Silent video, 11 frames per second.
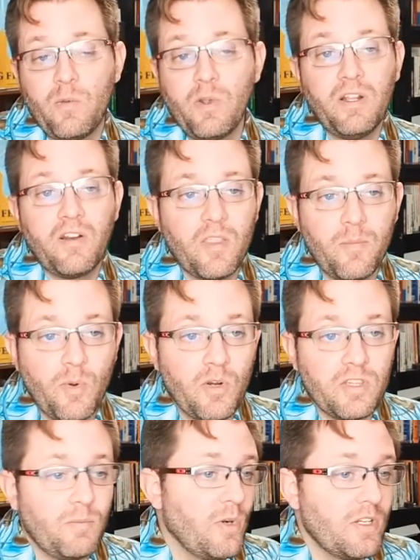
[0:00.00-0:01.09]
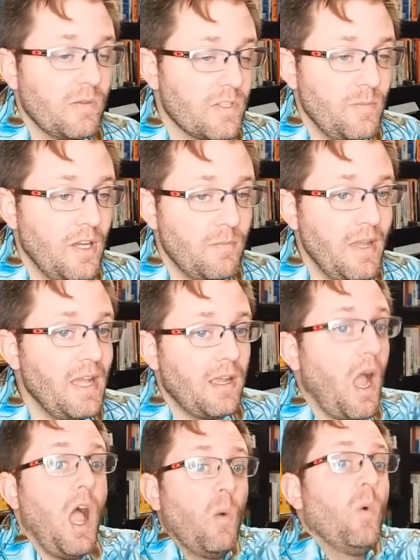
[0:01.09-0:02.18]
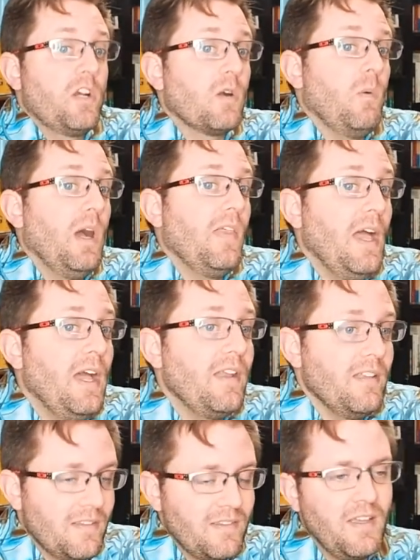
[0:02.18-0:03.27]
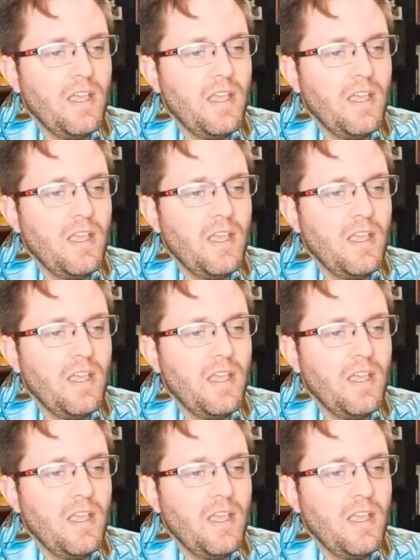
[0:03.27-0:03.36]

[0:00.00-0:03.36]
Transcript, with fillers: I wrote a letter to the board and the board didn't respond back. I wonder why that is."